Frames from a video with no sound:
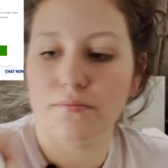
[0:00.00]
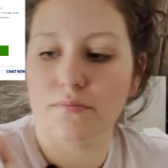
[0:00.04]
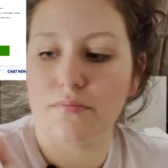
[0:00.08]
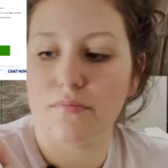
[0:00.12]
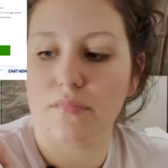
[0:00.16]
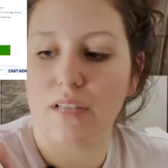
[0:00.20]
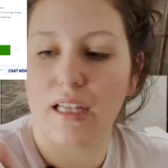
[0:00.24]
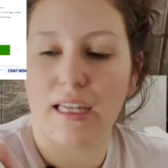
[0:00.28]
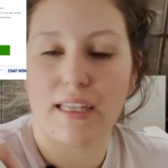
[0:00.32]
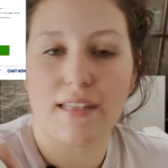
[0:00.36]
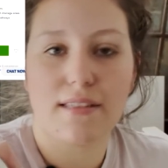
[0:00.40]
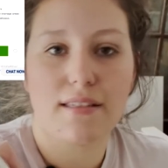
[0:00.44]

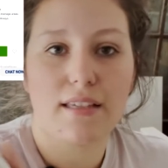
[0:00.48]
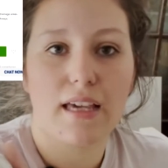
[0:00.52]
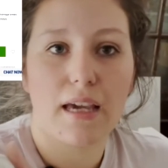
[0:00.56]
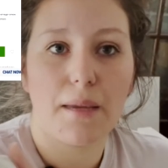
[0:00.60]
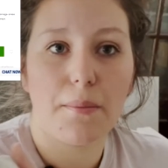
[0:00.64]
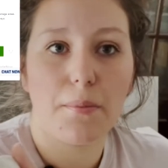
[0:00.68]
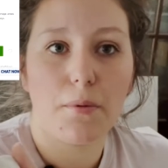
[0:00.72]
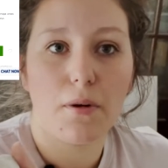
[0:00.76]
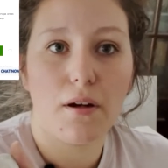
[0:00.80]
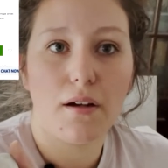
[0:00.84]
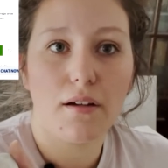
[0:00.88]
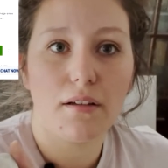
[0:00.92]

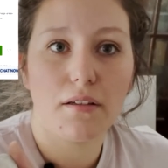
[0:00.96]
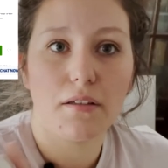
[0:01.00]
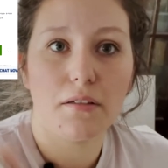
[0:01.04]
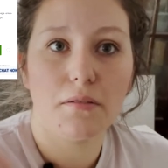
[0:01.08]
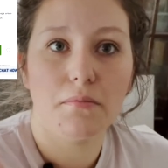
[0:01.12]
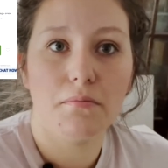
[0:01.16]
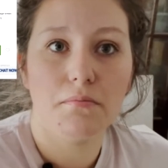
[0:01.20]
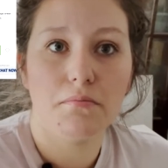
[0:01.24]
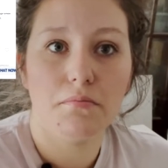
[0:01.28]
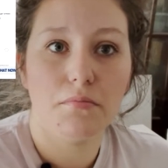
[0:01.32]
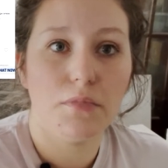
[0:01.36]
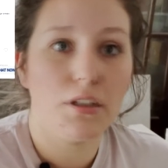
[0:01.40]
landscape rock.
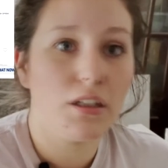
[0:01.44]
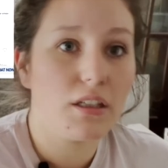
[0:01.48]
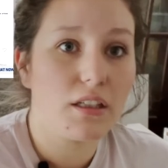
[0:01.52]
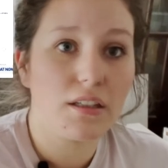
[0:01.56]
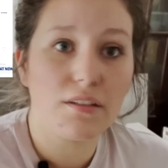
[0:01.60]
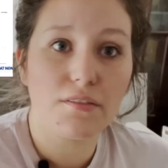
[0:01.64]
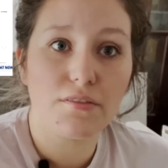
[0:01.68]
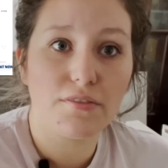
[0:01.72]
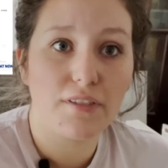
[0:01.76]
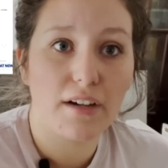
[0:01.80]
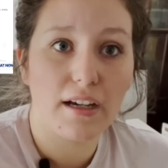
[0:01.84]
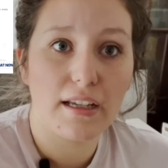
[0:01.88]
You
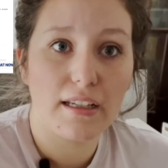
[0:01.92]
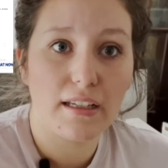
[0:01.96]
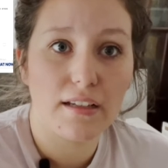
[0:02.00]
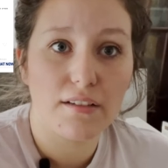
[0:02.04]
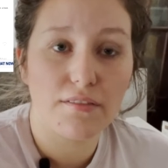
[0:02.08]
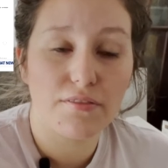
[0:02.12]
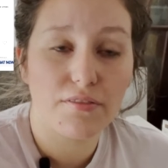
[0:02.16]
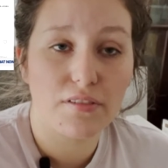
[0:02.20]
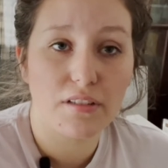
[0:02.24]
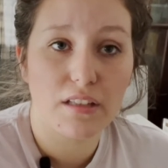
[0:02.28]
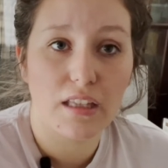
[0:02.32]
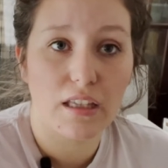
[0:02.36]
can find it
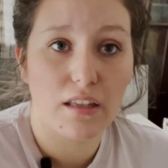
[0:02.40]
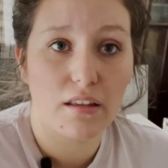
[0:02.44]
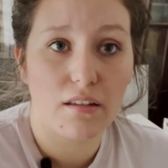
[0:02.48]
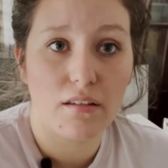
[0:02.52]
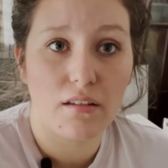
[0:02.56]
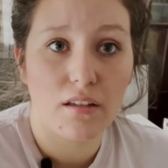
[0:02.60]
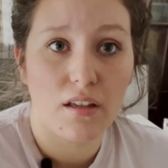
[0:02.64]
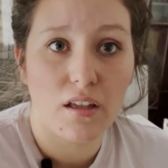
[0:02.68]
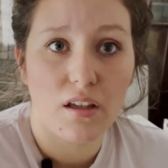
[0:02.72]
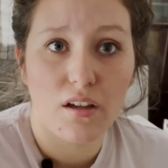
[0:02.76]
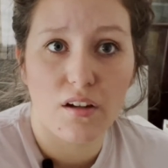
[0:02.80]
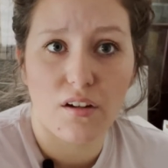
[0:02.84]
for like,
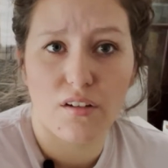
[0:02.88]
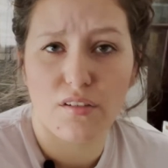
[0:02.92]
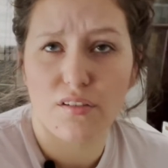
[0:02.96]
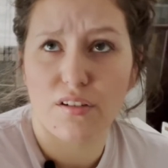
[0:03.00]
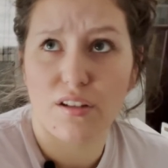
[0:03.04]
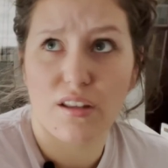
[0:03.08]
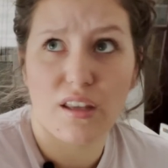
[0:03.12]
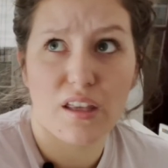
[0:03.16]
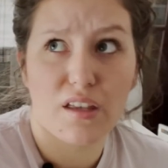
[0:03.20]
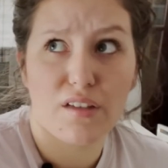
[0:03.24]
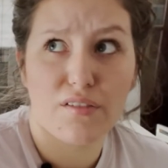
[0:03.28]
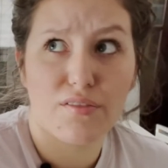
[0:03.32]
I
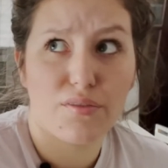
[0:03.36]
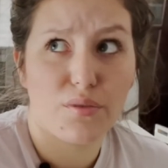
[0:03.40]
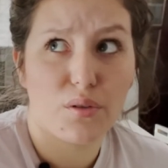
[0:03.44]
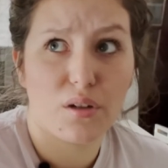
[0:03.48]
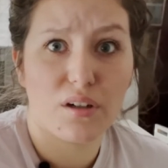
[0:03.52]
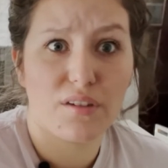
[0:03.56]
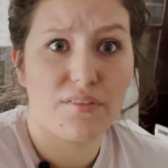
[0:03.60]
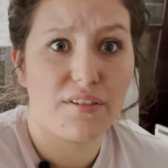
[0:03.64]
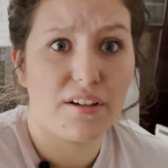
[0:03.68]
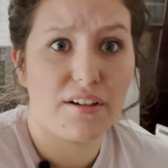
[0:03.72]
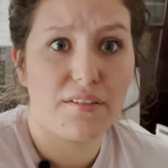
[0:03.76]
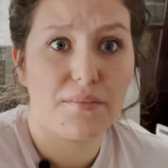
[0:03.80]
think $4
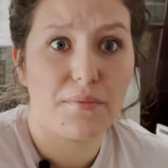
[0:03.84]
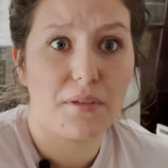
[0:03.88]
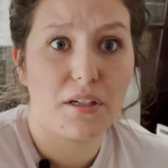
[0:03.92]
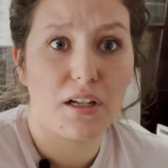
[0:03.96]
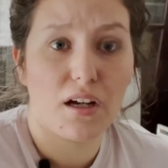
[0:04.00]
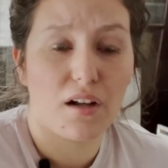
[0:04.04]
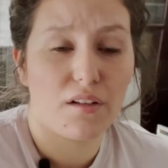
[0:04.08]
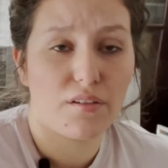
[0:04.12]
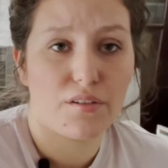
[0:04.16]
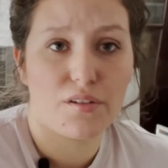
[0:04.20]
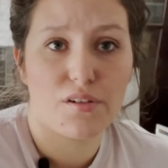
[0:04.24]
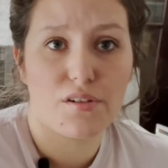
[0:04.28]
or
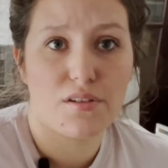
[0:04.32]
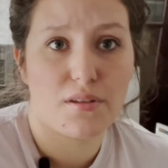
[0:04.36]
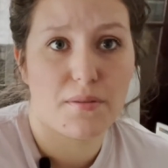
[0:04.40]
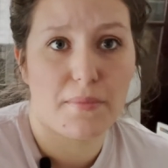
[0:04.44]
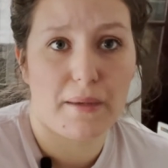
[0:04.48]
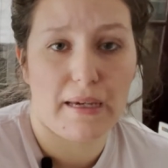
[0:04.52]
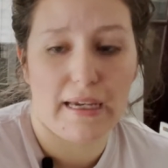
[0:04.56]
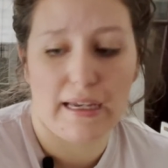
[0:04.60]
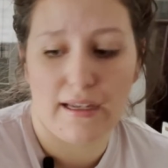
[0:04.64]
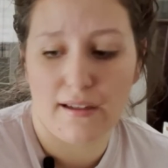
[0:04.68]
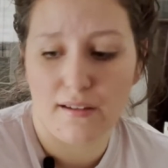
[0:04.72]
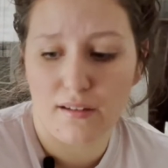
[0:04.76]
$5 a
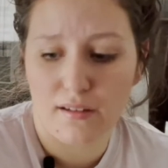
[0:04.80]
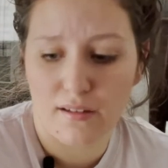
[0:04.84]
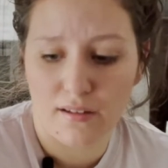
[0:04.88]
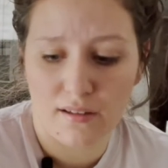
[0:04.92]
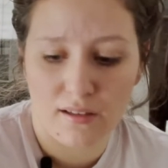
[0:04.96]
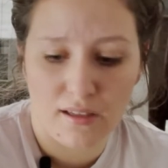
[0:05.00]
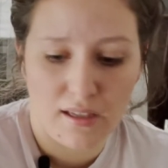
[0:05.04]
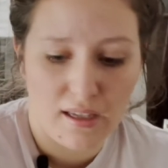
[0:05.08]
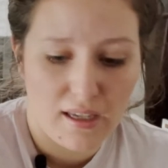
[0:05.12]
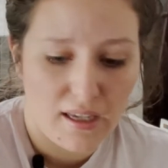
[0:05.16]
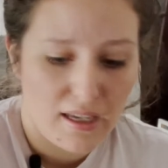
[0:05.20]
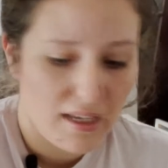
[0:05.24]
bag.
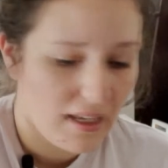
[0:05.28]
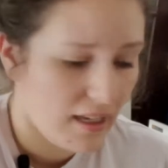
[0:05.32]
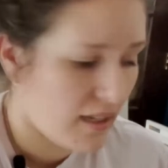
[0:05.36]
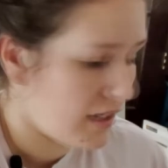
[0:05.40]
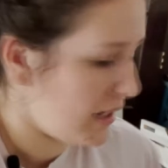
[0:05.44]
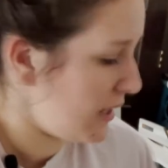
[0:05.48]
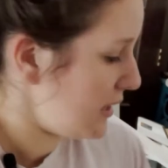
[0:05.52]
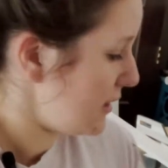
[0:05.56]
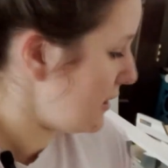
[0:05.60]
And I